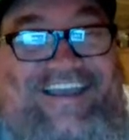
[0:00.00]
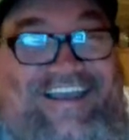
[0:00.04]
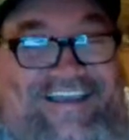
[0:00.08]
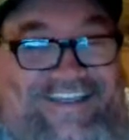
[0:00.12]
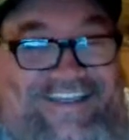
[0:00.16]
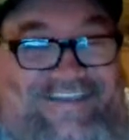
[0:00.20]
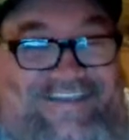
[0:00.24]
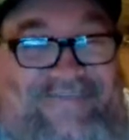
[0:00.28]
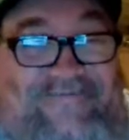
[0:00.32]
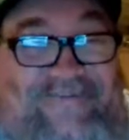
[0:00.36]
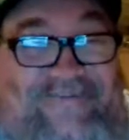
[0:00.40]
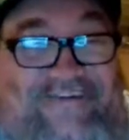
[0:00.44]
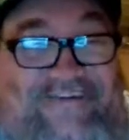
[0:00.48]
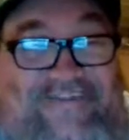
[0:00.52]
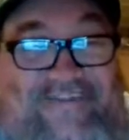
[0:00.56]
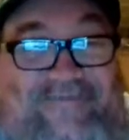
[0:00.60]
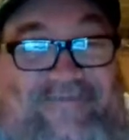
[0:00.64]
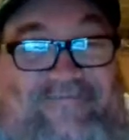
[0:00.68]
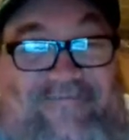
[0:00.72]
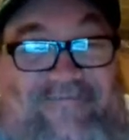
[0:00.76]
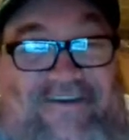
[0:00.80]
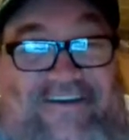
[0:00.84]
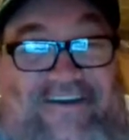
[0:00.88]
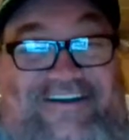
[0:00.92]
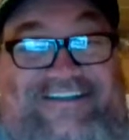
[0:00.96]
The one that
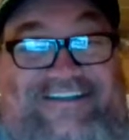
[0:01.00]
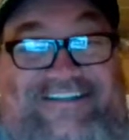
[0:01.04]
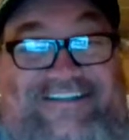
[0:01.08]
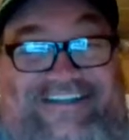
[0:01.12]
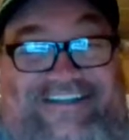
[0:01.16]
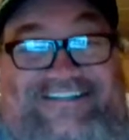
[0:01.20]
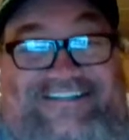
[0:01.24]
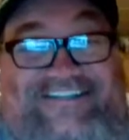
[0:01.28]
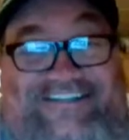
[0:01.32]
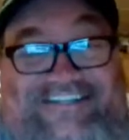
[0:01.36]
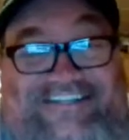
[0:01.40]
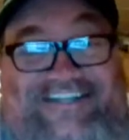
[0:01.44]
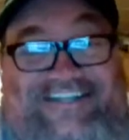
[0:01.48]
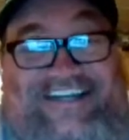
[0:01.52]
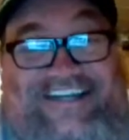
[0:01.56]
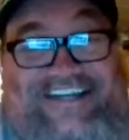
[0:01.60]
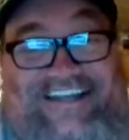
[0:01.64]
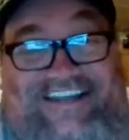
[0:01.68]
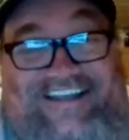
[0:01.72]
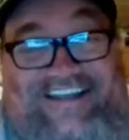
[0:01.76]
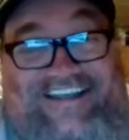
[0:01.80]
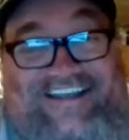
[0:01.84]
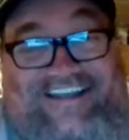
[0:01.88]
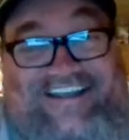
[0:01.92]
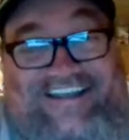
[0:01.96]
breaks and shit.
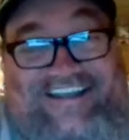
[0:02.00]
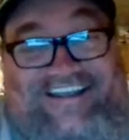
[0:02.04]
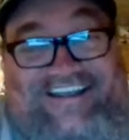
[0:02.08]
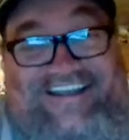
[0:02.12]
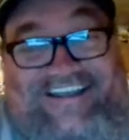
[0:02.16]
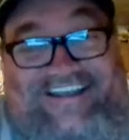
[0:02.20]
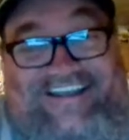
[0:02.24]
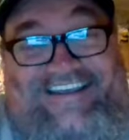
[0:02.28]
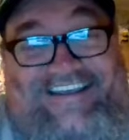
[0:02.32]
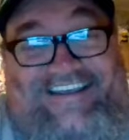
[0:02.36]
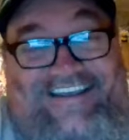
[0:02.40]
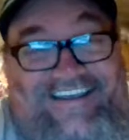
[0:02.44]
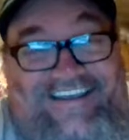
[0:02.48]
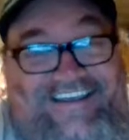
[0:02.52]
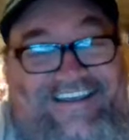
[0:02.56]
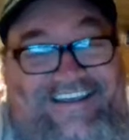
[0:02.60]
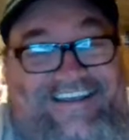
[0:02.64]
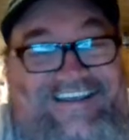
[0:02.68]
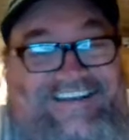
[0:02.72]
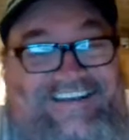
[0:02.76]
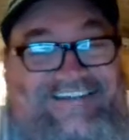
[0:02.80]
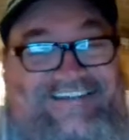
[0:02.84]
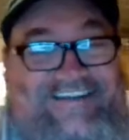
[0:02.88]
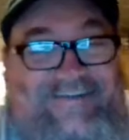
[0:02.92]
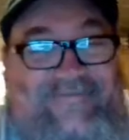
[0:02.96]

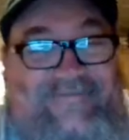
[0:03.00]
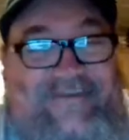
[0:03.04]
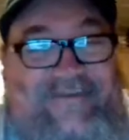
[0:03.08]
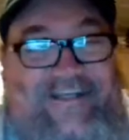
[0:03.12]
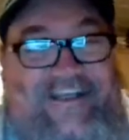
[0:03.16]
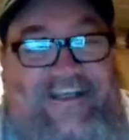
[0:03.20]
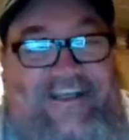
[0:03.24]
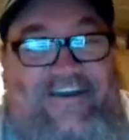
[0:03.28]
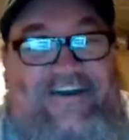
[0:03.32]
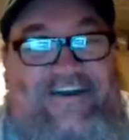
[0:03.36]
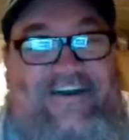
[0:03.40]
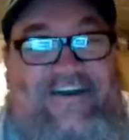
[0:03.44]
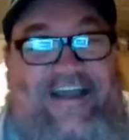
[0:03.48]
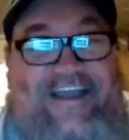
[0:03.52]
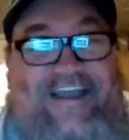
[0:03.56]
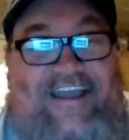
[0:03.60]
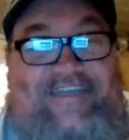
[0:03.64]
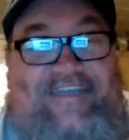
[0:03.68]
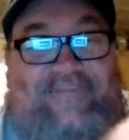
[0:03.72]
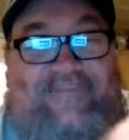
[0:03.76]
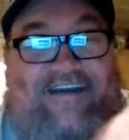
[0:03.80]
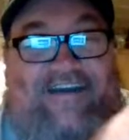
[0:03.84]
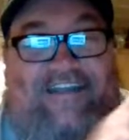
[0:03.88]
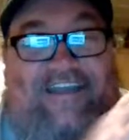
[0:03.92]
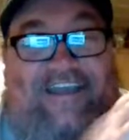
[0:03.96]
He's going to be like, good, I can
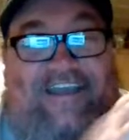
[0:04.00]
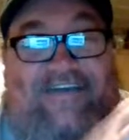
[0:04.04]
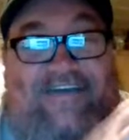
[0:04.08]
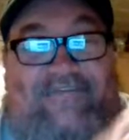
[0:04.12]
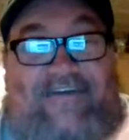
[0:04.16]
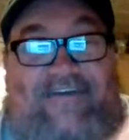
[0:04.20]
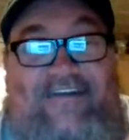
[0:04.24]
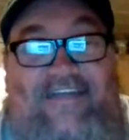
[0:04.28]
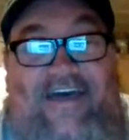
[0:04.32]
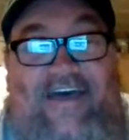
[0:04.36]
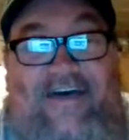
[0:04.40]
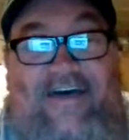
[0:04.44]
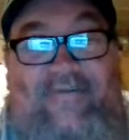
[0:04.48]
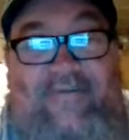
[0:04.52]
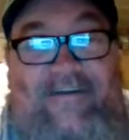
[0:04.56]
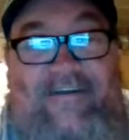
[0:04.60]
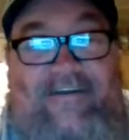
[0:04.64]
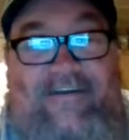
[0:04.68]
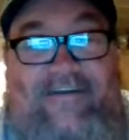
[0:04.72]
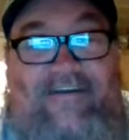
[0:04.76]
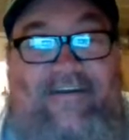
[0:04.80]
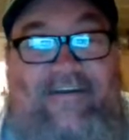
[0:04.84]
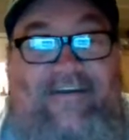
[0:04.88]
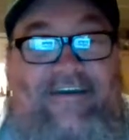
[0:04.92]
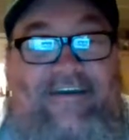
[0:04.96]
finally get rid of that
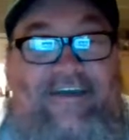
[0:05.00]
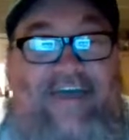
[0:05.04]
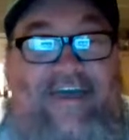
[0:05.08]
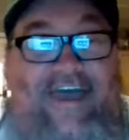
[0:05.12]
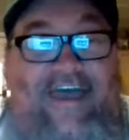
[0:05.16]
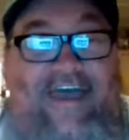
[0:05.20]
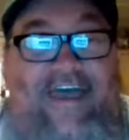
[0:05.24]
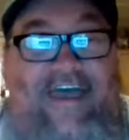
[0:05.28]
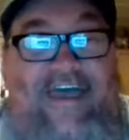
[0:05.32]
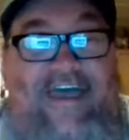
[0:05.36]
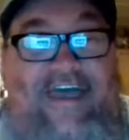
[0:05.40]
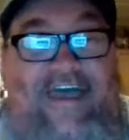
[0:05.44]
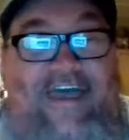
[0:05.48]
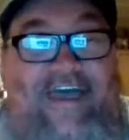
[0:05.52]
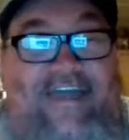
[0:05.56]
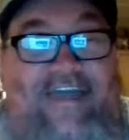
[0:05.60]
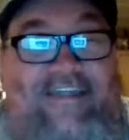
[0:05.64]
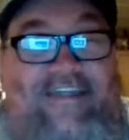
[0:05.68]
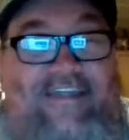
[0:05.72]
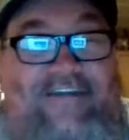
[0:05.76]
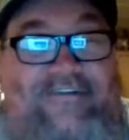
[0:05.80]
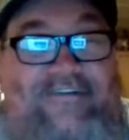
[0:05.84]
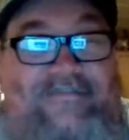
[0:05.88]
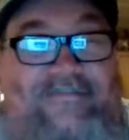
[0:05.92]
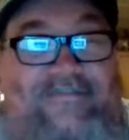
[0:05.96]
one.
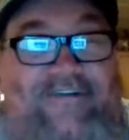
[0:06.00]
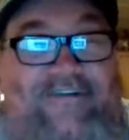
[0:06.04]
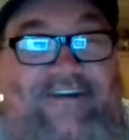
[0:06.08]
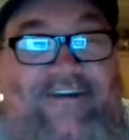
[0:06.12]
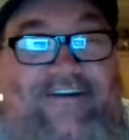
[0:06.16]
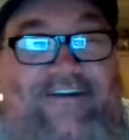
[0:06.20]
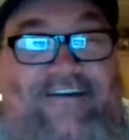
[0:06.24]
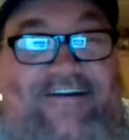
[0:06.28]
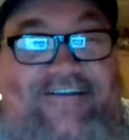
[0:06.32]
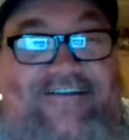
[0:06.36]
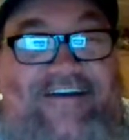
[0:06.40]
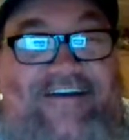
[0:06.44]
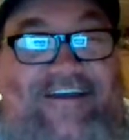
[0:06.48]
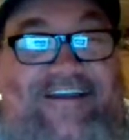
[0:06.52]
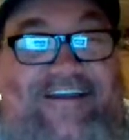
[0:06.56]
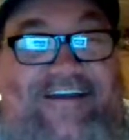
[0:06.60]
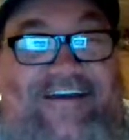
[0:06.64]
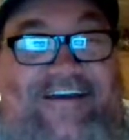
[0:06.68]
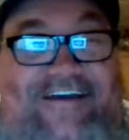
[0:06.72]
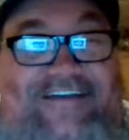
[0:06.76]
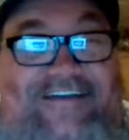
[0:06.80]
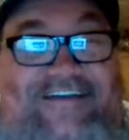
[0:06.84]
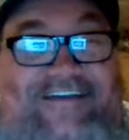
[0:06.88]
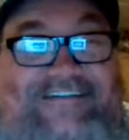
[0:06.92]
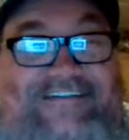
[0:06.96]
And this one right here
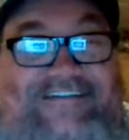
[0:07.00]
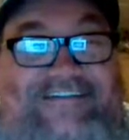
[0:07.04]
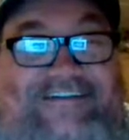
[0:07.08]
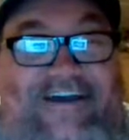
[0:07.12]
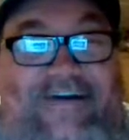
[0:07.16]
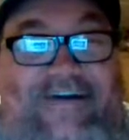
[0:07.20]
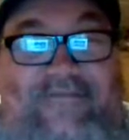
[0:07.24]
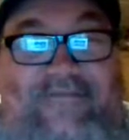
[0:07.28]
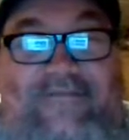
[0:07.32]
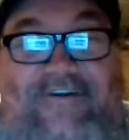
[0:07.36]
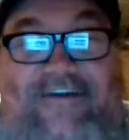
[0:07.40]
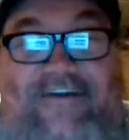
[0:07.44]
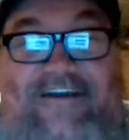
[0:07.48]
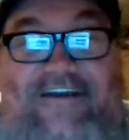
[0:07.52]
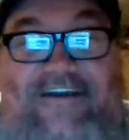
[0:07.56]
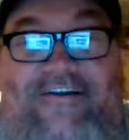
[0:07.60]
that does not work at